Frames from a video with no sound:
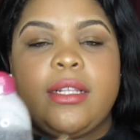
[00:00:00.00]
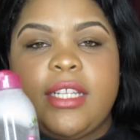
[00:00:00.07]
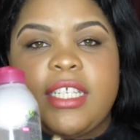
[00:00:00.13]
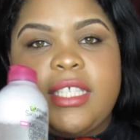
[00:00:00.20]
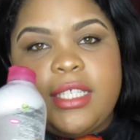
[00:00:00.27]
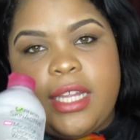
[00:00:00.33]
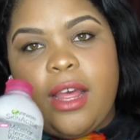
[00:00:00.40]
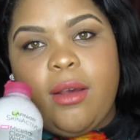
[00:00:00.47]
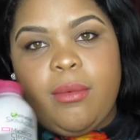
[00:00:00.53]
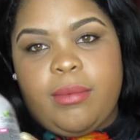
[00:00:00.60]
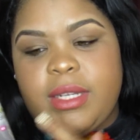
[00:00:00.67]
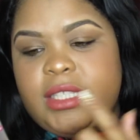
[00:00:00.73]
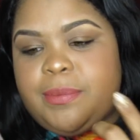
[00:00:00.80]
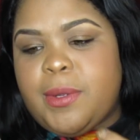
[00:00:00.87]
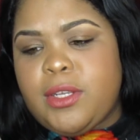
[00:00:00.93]
This is
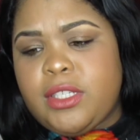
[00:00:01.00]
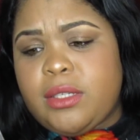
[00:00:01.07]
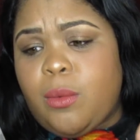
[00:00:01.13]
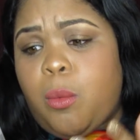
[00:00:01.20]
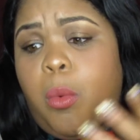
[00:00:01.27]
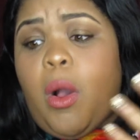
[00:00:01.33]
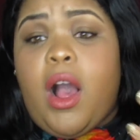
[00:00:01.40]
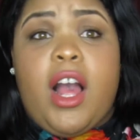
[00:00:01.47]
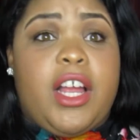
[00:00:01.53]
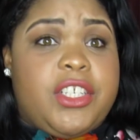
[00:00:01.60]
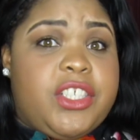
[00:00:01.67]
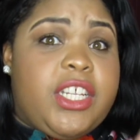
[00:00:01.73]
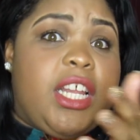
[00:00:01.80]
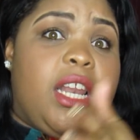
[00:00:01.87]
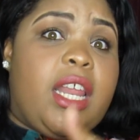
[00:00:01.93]
help. It's supposed to
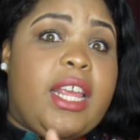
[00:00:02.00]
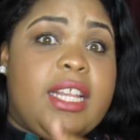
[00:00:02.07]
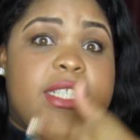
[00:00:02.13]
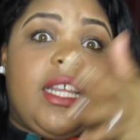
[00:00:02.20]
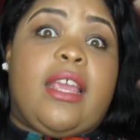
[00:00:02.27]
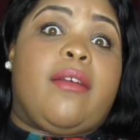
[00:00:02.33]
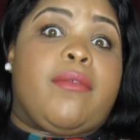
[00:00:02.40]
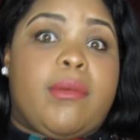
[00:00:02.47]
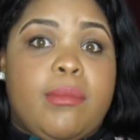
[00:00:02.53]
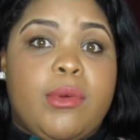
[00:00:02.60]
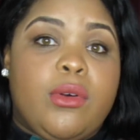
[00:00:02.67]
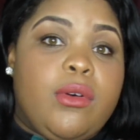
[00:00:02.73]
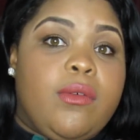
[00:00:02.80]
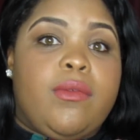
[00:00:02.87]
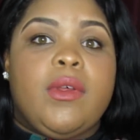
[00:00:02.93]
wash, cleanse, and
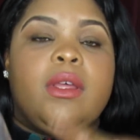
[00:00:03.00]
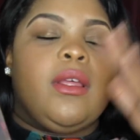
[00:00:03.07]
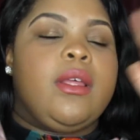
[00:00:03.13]
remove.